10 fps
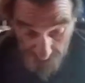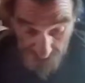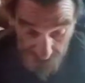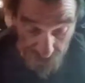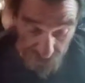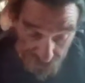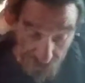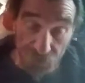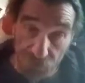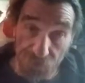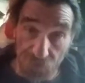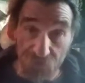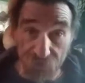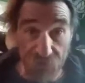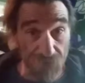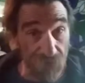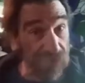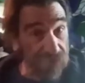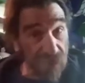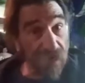You understand what I'm
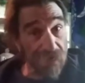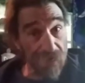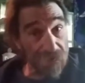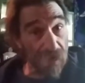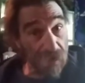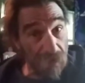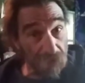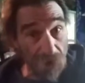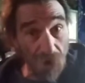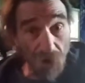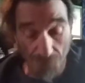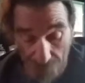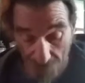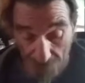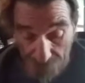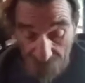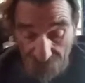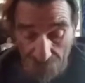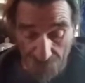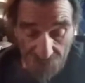saying, I would hope. But
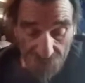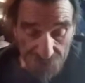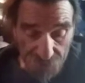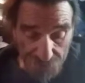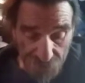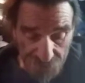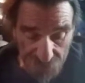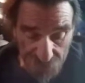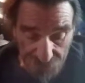everybody I just mentioned,